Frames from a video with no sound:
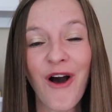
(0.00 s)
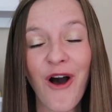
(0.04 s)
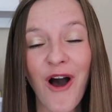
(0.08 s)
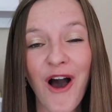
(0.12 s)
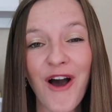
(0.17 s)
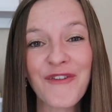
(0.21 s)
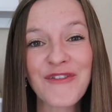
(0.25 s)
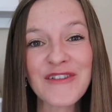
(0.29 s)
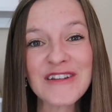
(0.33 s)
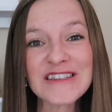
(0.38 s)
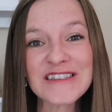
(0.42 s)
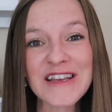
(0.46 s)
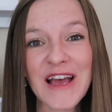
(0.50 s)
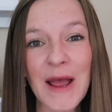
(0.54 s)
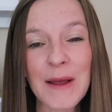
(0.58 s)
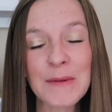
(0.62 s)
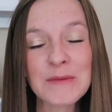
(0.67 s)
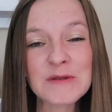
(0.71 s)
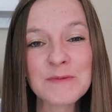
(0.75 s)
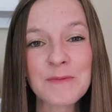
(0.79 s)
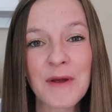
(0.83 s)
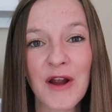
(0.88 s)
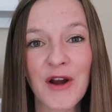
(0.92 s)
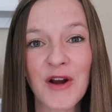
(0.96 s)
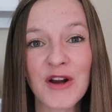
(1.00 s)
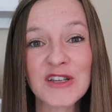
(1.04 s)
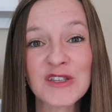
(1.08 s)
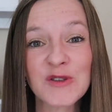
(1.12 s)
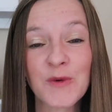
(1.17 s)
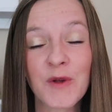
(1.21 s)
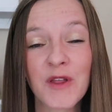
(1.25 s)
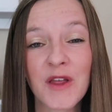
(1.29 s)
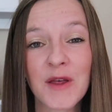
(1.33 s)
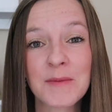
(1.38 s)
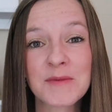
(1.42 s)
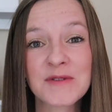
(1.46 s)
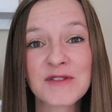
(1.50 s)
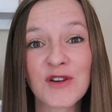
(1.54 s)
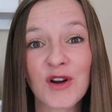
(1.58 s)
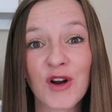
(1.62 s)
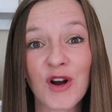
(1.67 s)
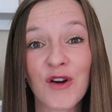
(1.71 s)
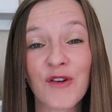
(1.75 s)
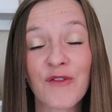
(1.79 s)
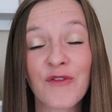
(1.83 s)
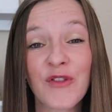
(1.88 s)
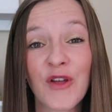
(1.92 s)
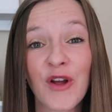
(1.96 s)
Oftentimes, parents will
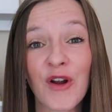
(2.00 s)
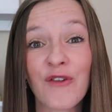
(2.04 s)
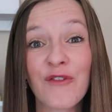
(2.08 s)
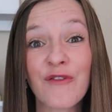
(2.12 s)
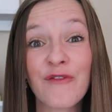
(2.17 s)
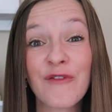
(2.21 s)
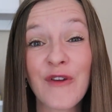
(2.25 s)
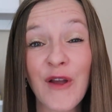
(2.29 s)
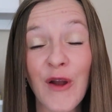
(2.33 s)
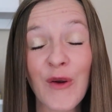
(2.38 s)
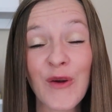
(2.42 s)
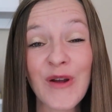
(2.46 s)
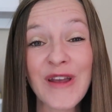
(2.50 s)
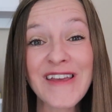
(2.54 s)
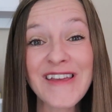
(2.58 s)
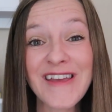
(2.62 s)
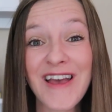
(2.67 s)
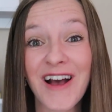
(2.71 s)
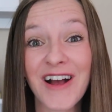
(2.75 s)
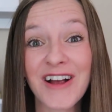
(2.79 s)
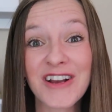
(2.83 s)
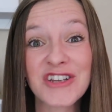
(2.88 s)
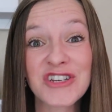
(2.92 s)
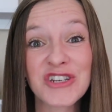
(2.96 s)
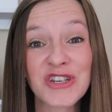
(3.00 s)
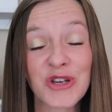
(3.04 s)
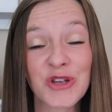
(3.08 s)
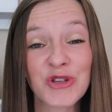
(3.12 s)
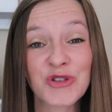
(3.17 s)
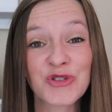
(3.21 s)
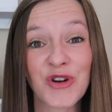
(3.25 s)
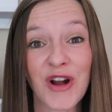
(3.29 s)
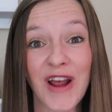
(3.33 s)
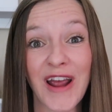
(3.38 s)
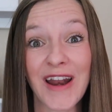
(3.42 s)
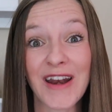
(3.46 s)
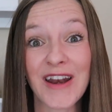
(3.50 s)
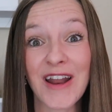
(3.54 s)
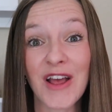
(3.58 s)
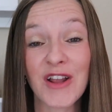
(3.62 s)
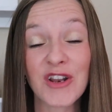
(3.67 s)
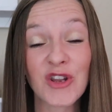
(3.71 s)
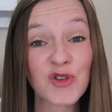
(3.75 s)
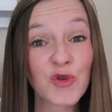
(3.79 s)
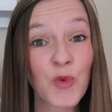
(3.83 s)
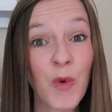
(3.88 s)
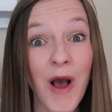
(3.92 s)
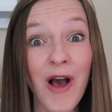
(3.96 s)
observe their very young children,
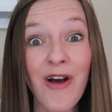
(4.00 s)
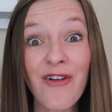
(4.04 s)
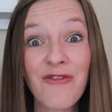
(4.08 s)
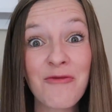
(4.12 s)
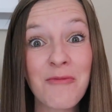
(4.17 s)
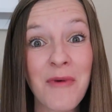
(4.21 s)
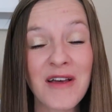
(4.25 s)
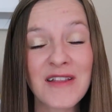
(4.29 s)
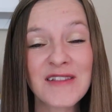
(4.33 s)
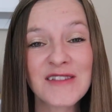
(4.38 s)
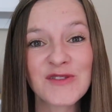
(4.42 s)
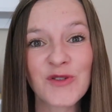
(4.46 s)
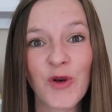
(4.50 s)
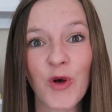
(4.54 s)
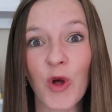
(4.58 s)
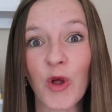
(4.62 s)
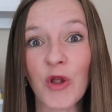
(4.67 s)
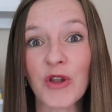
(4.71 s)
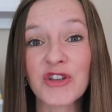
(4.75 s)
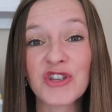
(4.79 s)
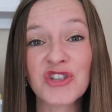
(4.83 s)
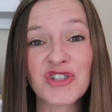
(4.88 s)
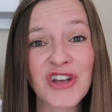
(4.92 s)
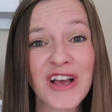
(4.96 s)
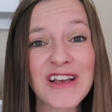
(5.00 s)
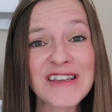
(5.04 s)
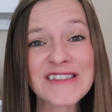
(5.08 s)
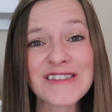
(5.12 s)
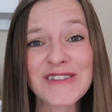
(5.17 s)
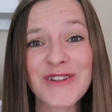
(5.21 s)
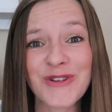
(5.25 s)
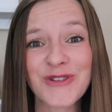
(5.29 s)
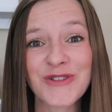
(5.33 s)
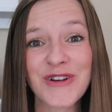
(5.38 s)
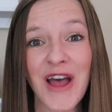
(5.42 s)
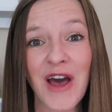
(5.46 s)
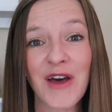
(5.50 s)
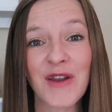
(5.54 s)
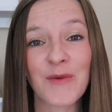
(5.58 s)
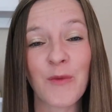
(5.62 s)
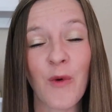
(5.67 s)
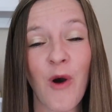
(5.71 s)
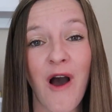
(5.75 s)
12 months old, just learned how to